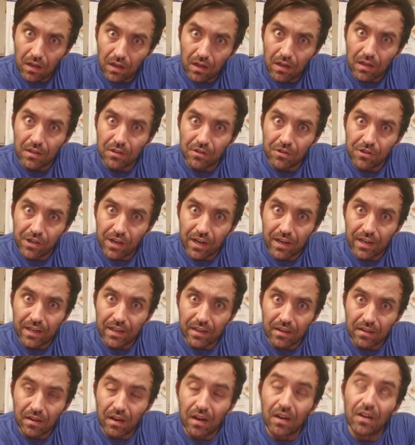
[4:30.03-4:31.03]

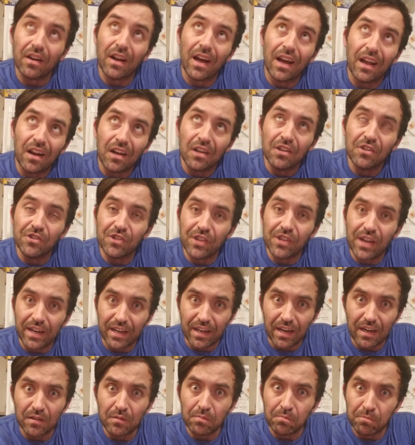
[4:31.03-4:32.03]
unshaken, I'm not
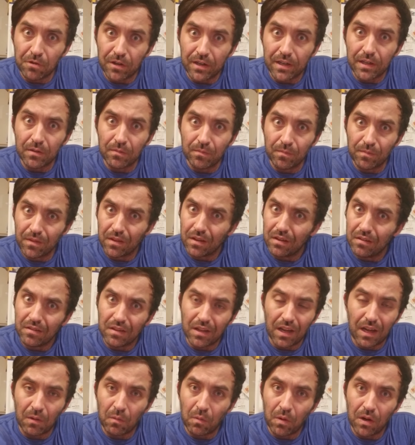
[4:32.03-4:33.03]
unshaken, I was pretty
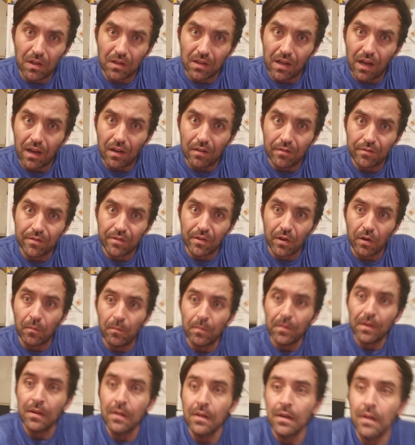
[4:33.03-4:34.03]
not well off. So,
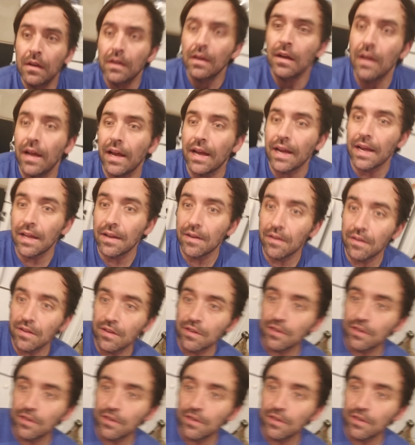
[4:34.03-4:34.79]
and